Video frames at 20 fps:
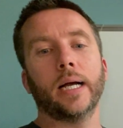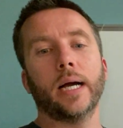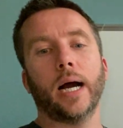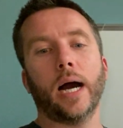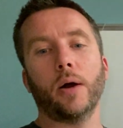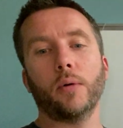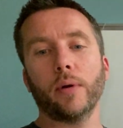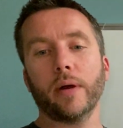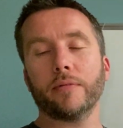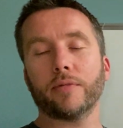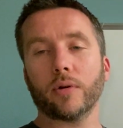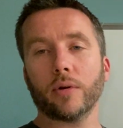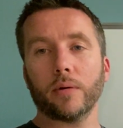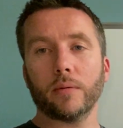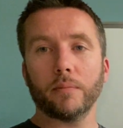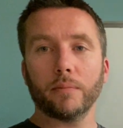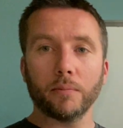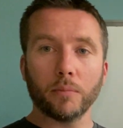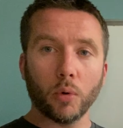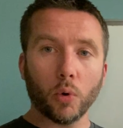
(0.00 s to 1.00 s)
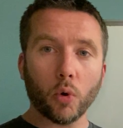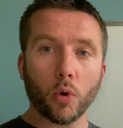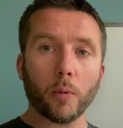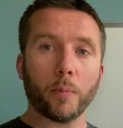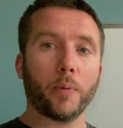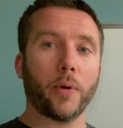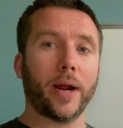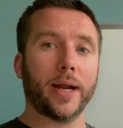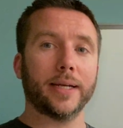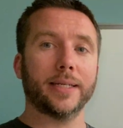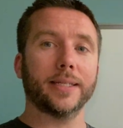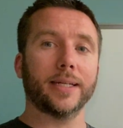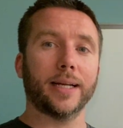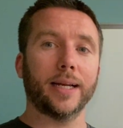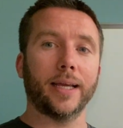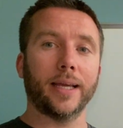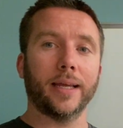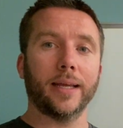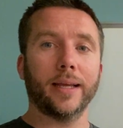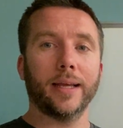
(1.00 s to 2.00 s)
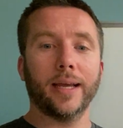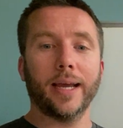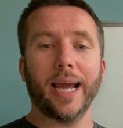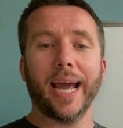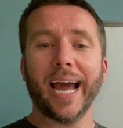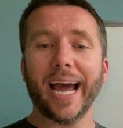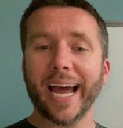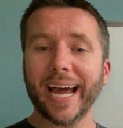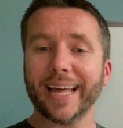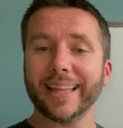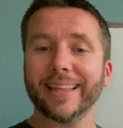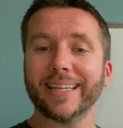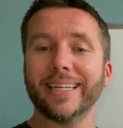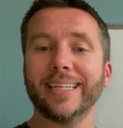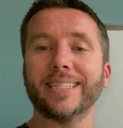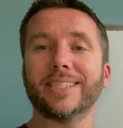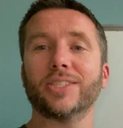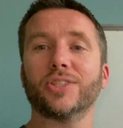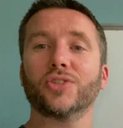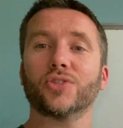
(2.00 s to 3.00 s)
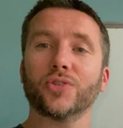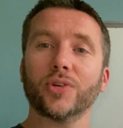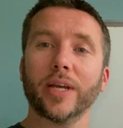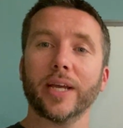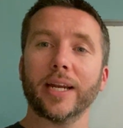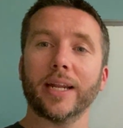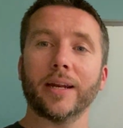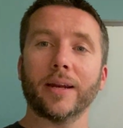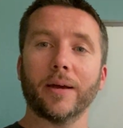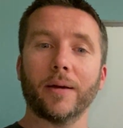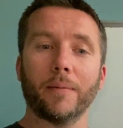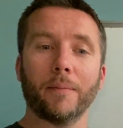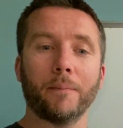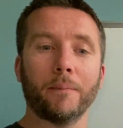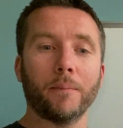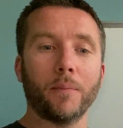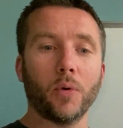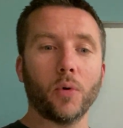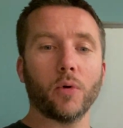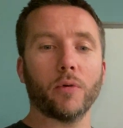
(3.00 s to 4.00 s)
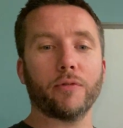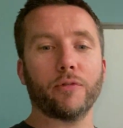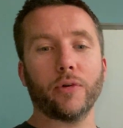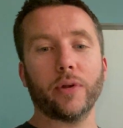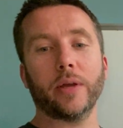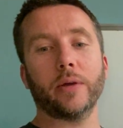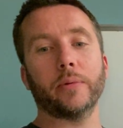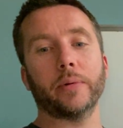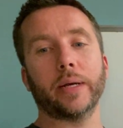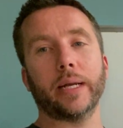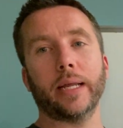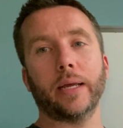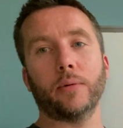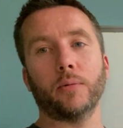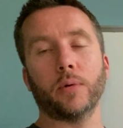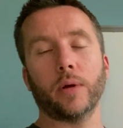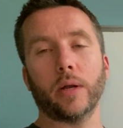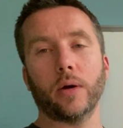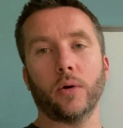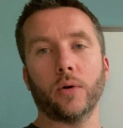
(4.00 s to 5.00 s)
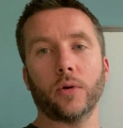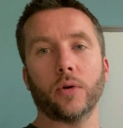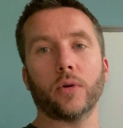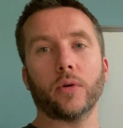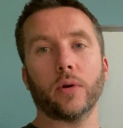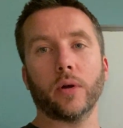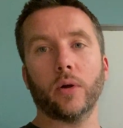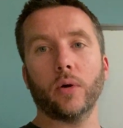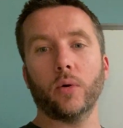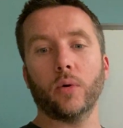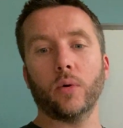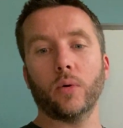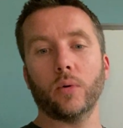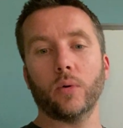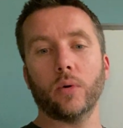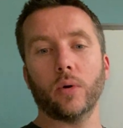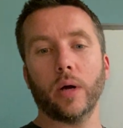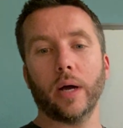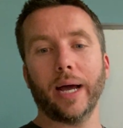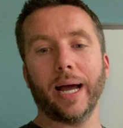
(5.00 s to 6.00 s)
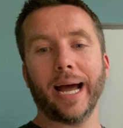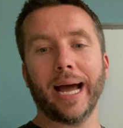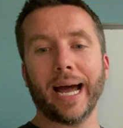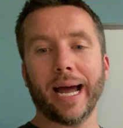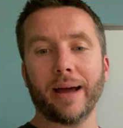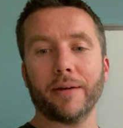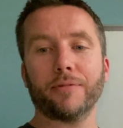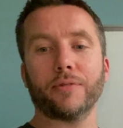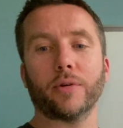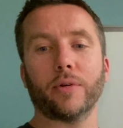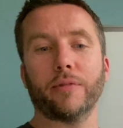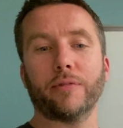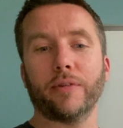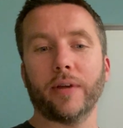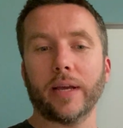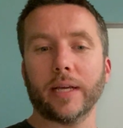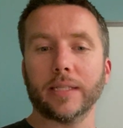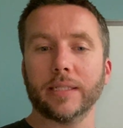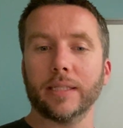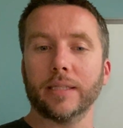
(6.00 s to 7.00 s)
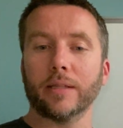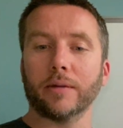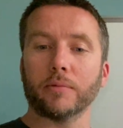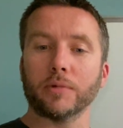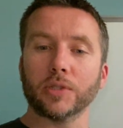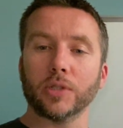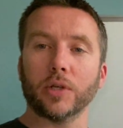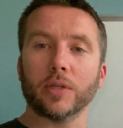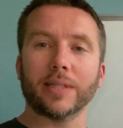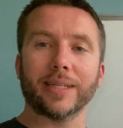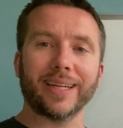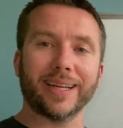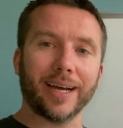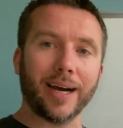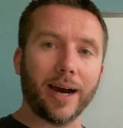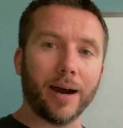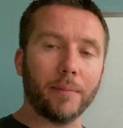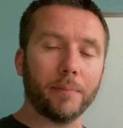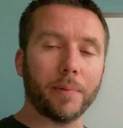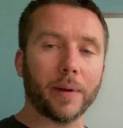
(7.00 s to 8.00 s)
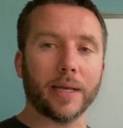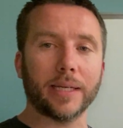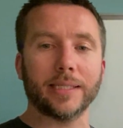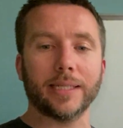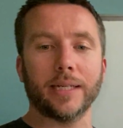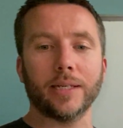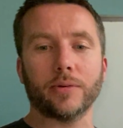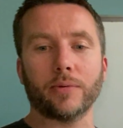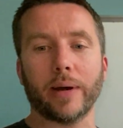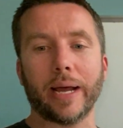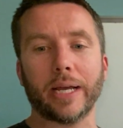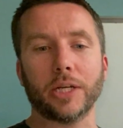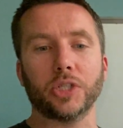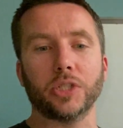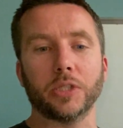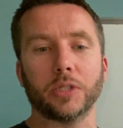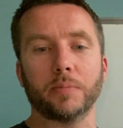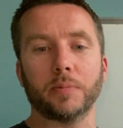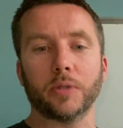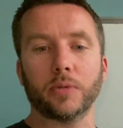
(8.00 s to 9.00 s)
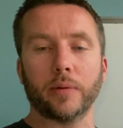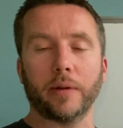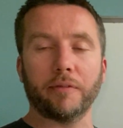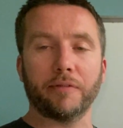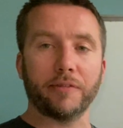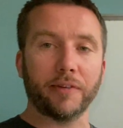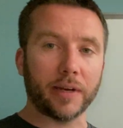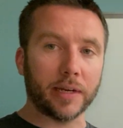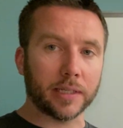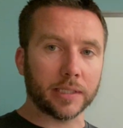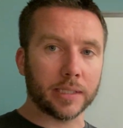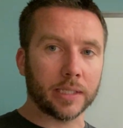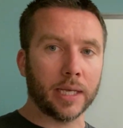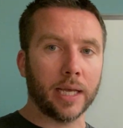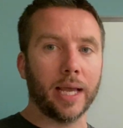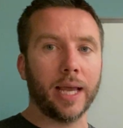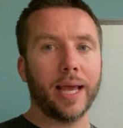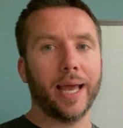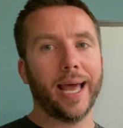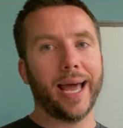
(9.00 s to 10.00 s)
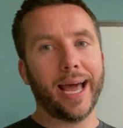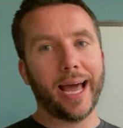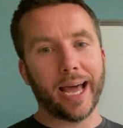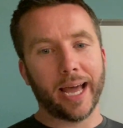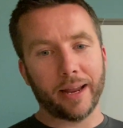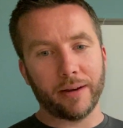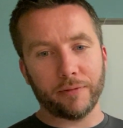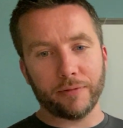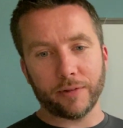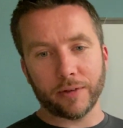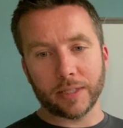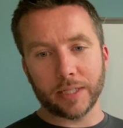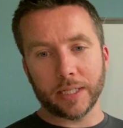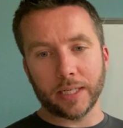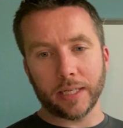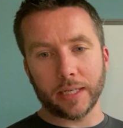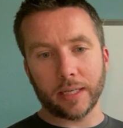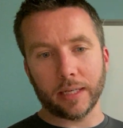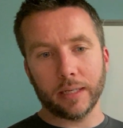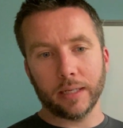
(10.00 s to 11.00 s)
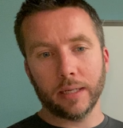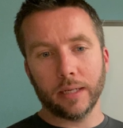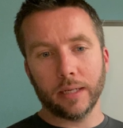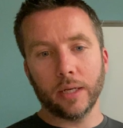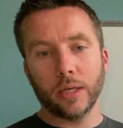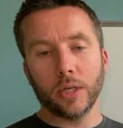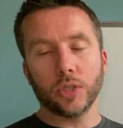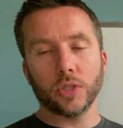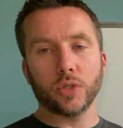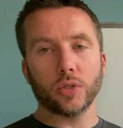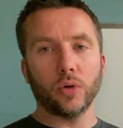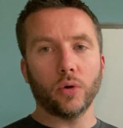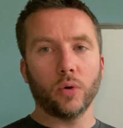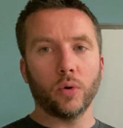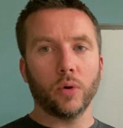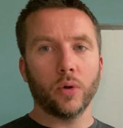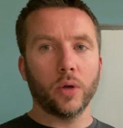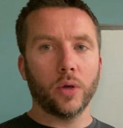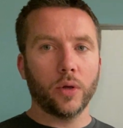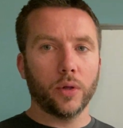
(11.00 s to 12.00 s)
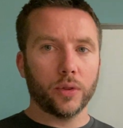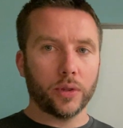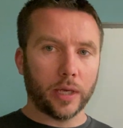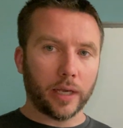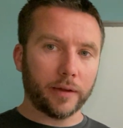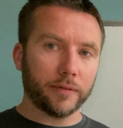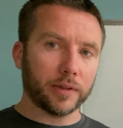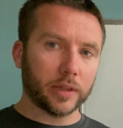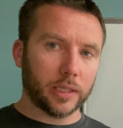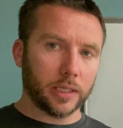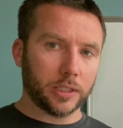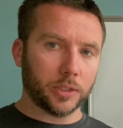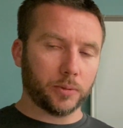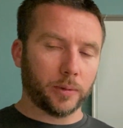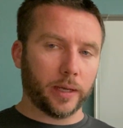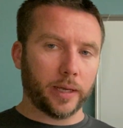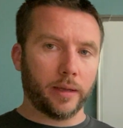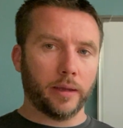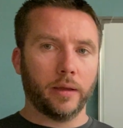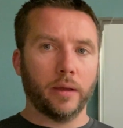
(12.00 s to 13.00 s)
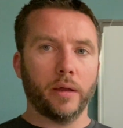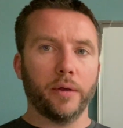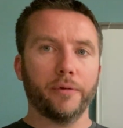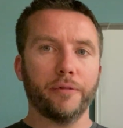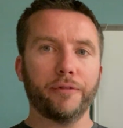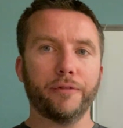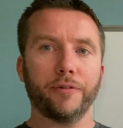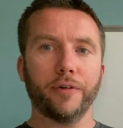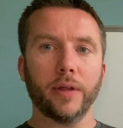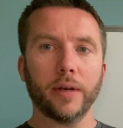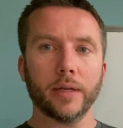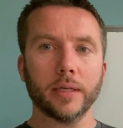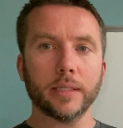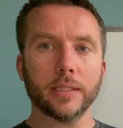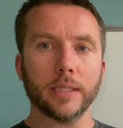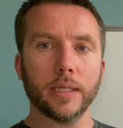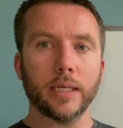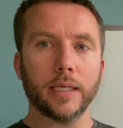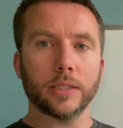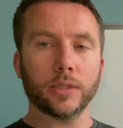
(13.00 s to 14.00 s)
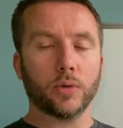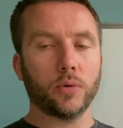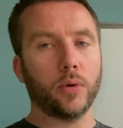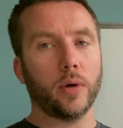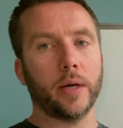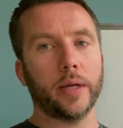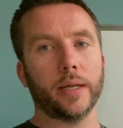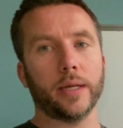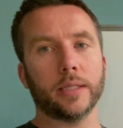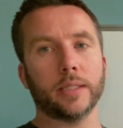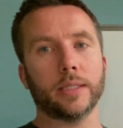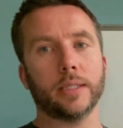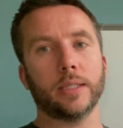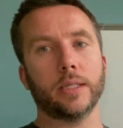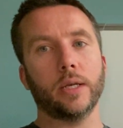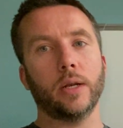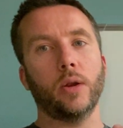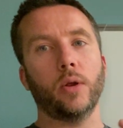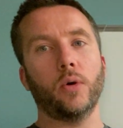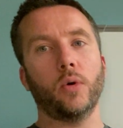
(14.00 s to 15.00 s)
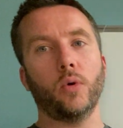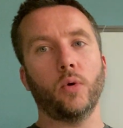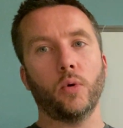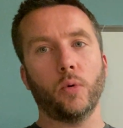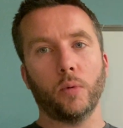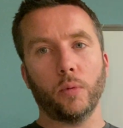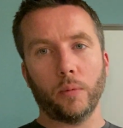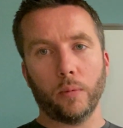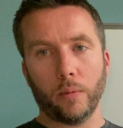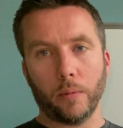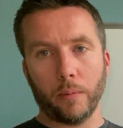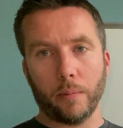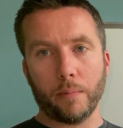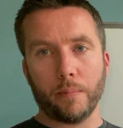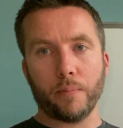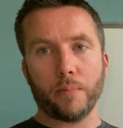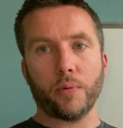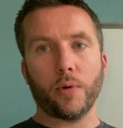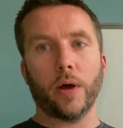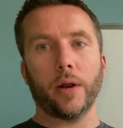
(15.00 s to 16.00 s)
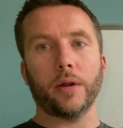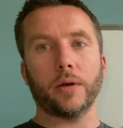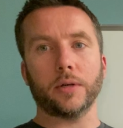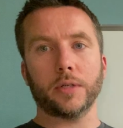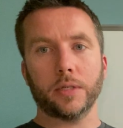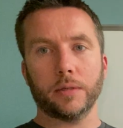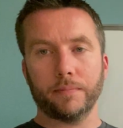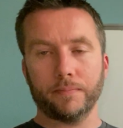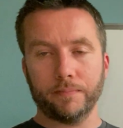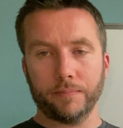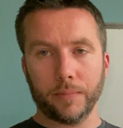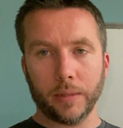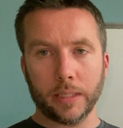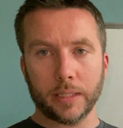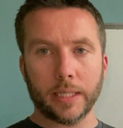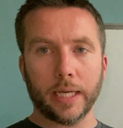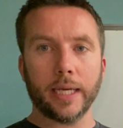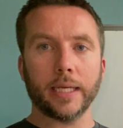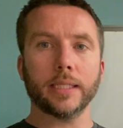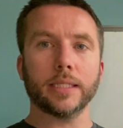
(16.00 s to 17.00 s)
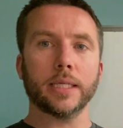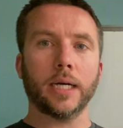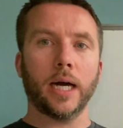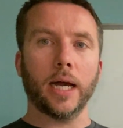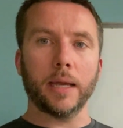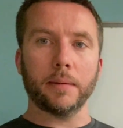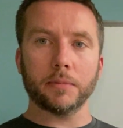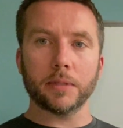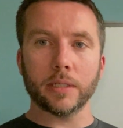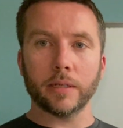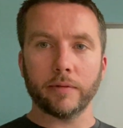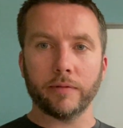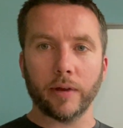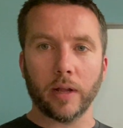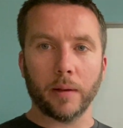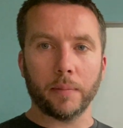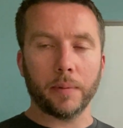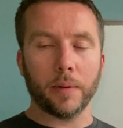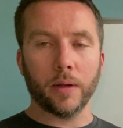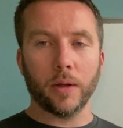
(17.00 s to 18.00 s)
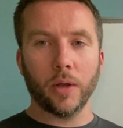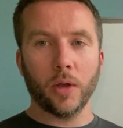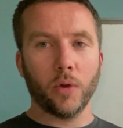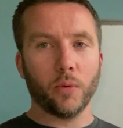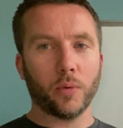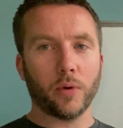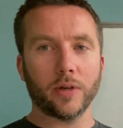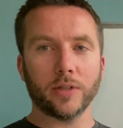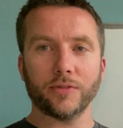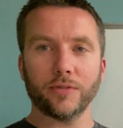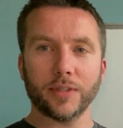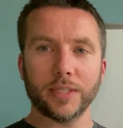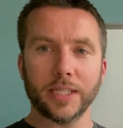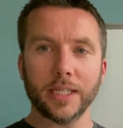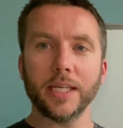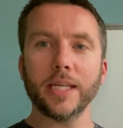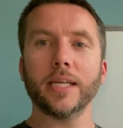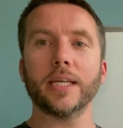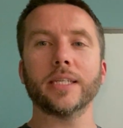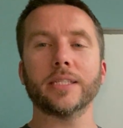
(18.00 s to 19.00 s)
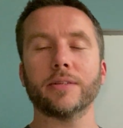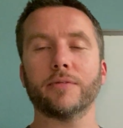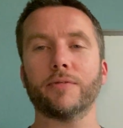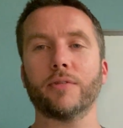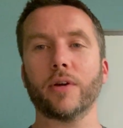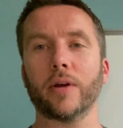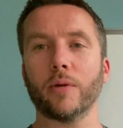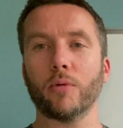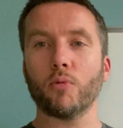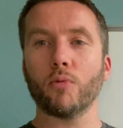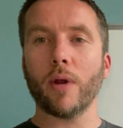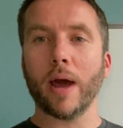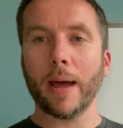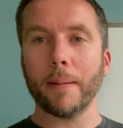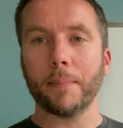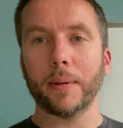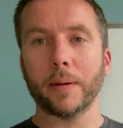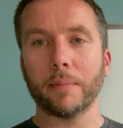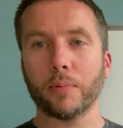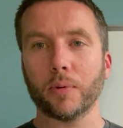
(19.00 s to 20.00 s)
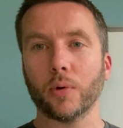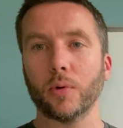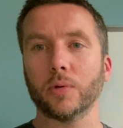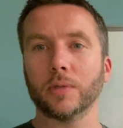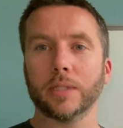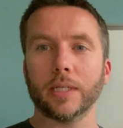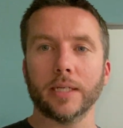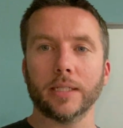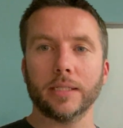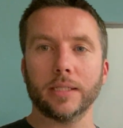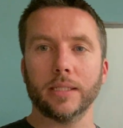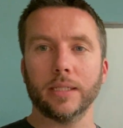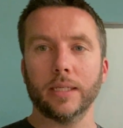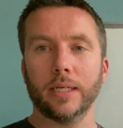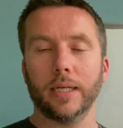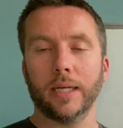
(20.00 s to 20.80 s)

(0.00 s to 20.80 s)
However, more practically, athletes training more frequently will undergo after effects that result in complex interactions between fitness and fatigue. So think of it this way: fitness is quite a slow product. It takes time to develop, whereas fatigue is a very rapid process.